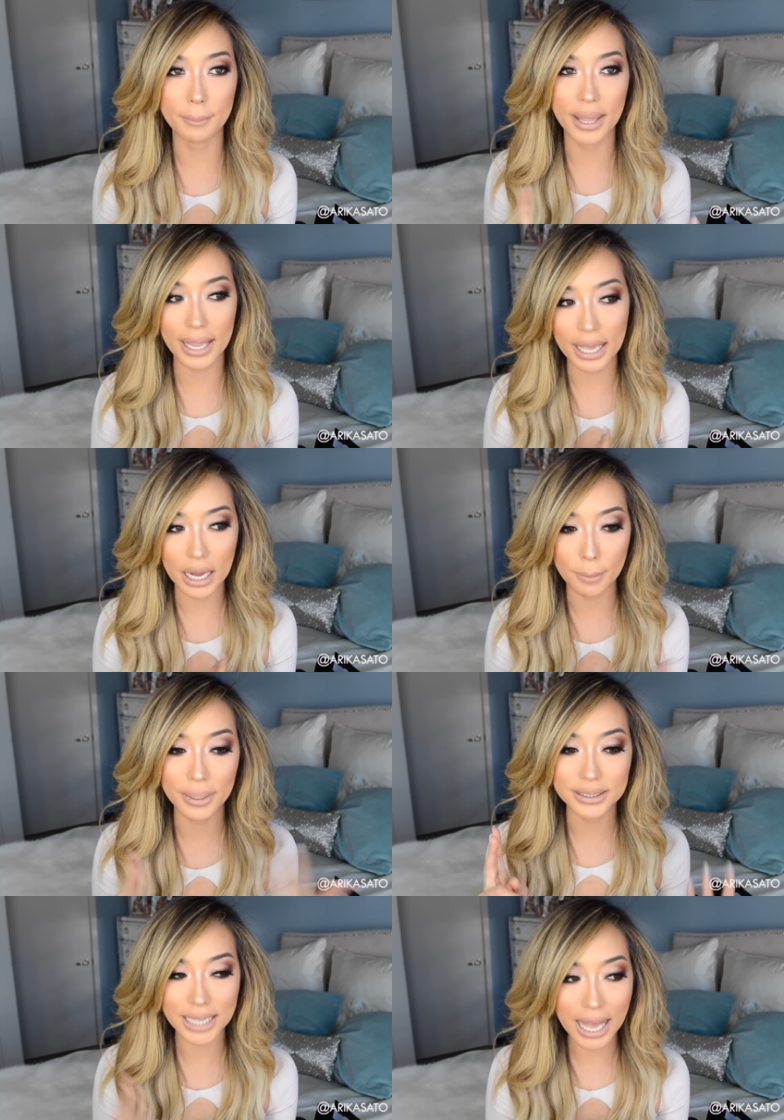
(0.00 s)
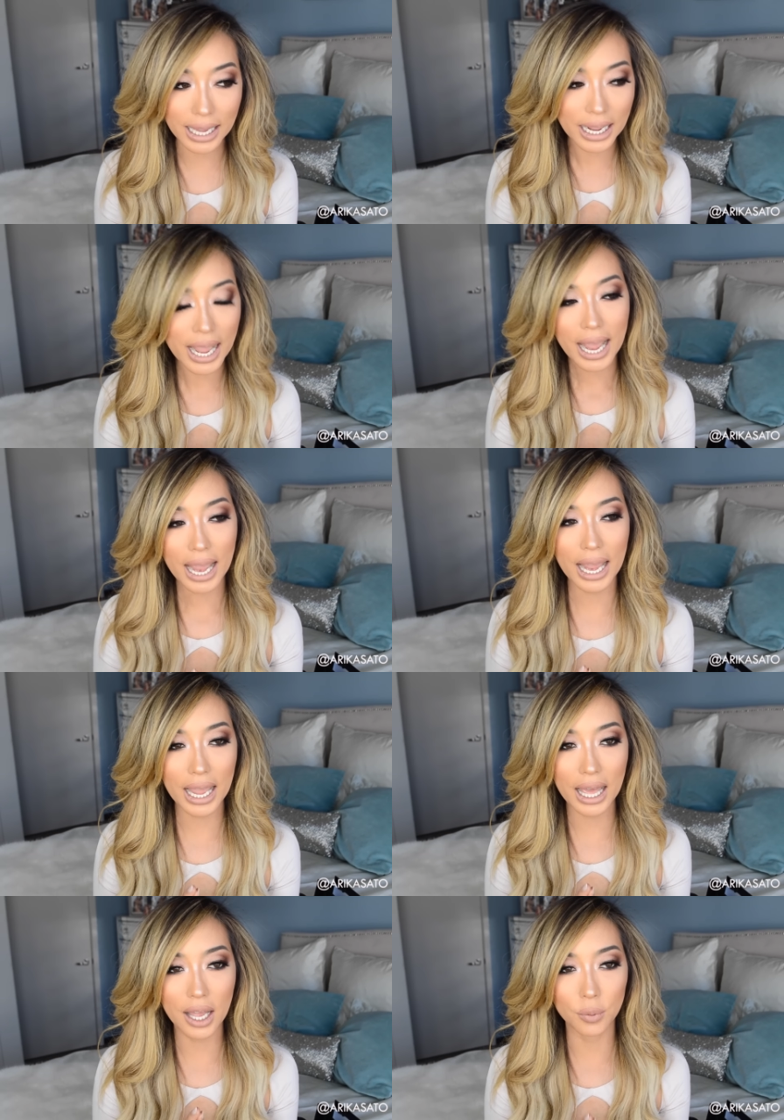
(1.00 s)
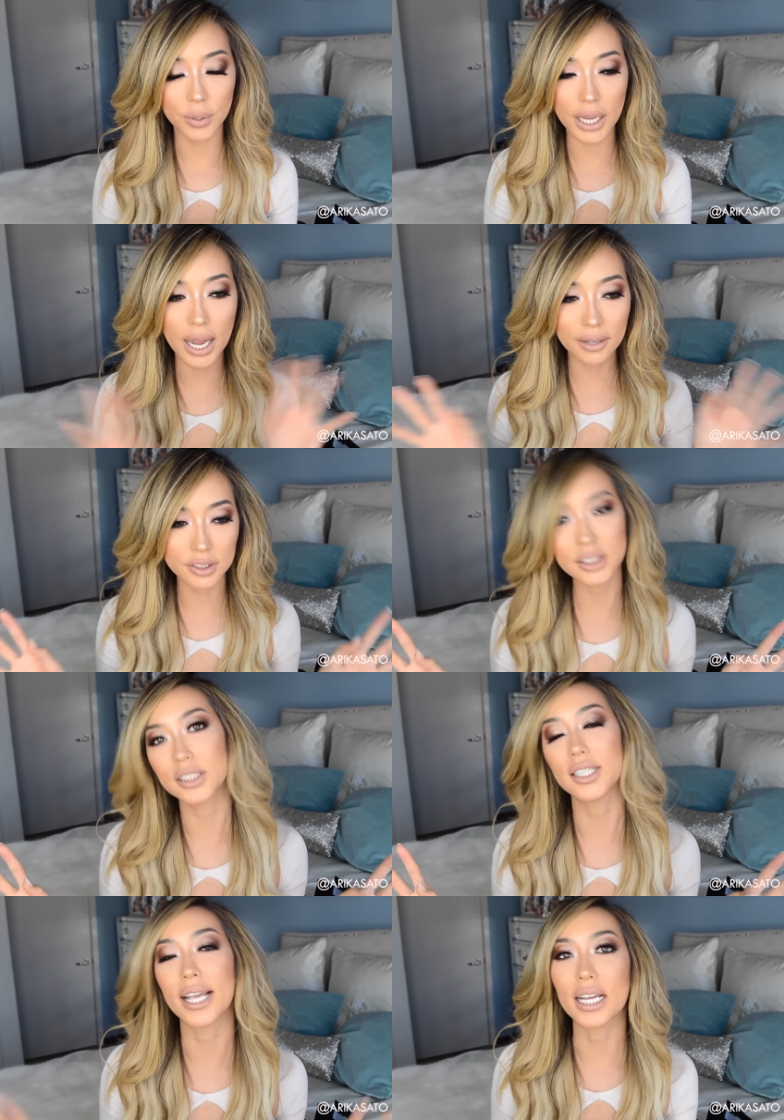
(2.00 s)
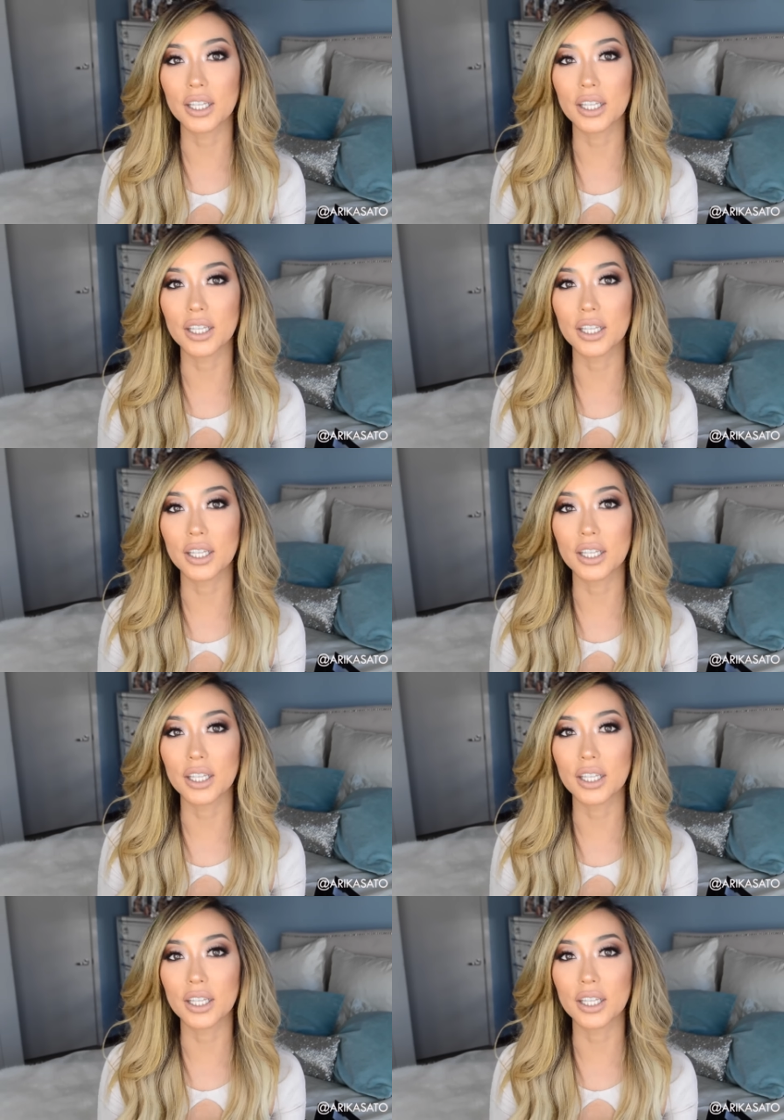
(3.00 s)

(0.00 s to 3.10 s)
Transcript: and my aunt and my dad and we kind of just did like a